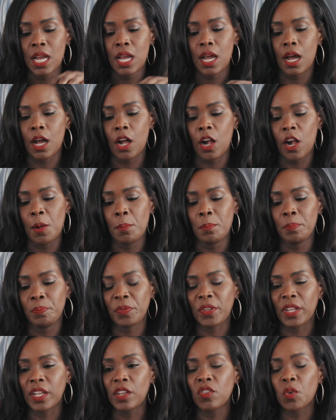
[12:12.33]

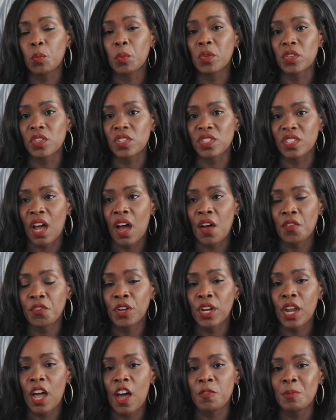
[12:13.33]
Clean them with a
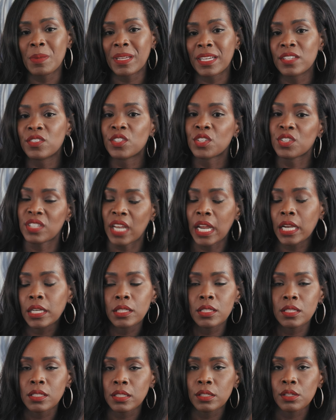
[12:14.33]
soft cloth because they're
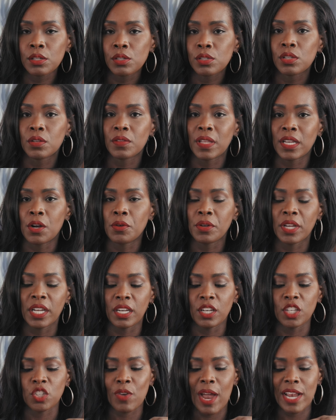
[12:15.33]
stainless steel so they don't get
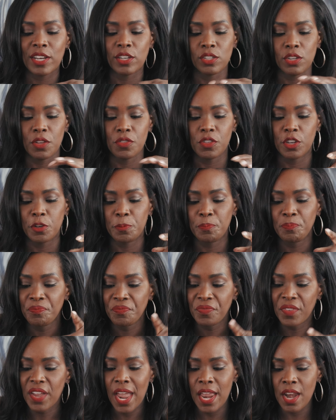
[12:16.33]
any scratches on them.
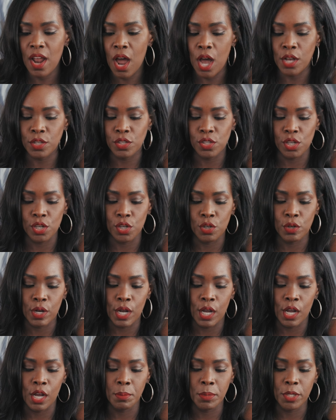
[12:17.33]
And
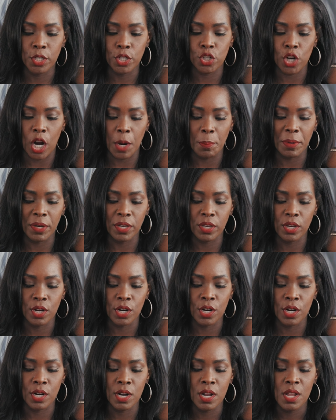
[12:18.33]
also sharpen
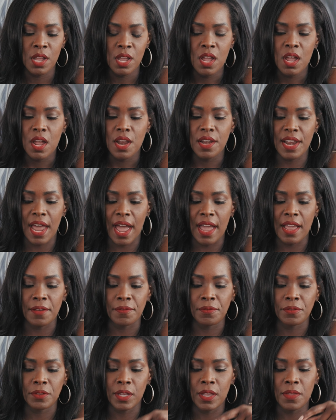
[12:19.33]
your
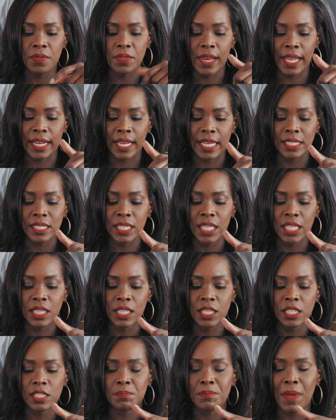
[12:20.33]
knife. And like I said,
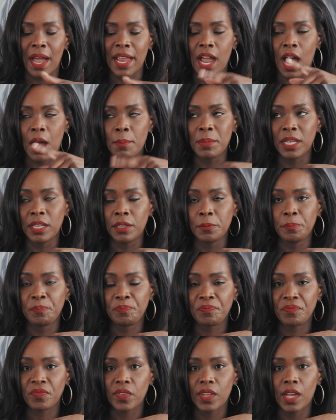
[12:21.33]
this Miyabi
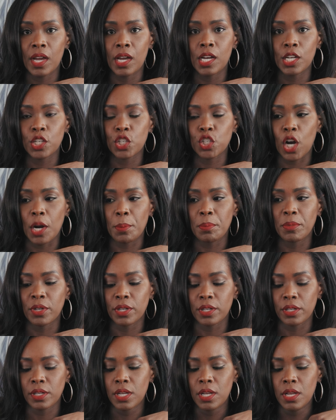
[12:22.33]

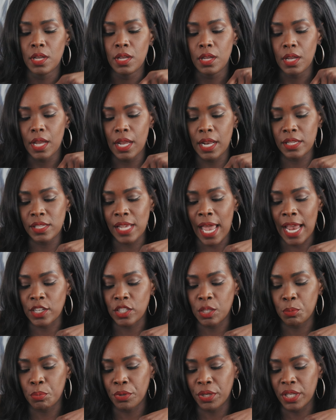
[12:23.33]
sharpener is
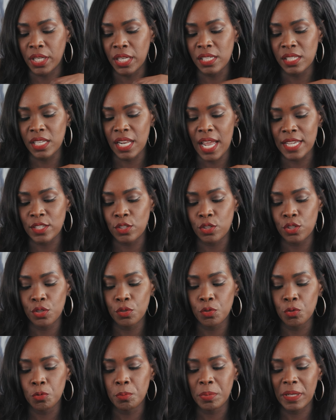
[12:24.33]
actually pretty easy. It has
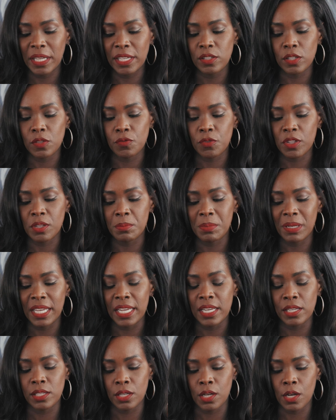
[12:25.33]
2 places for the
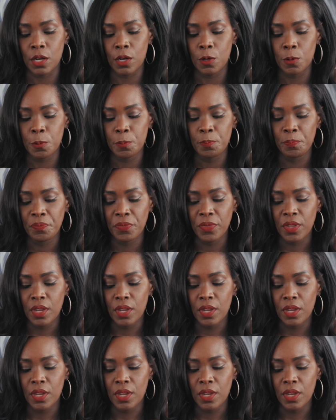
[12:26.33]
blade to go.